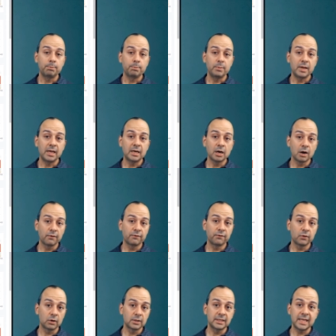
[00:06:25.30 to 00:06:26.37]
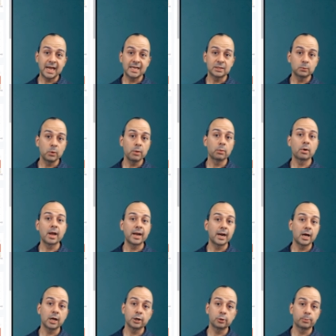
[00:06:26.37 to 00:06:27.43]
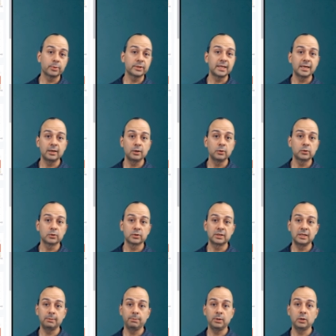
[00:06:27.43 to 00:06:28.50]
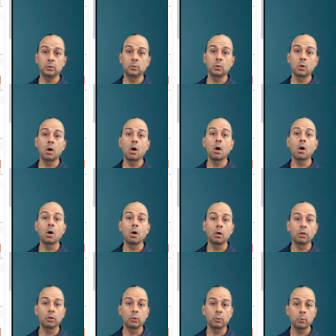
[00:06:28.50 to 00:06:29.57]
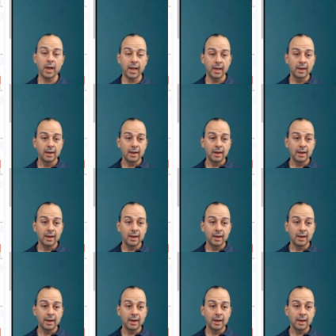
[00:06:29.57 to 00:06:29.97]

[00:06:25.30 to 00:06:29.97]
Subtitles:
in our first test, we were at 100% user CPU all the way.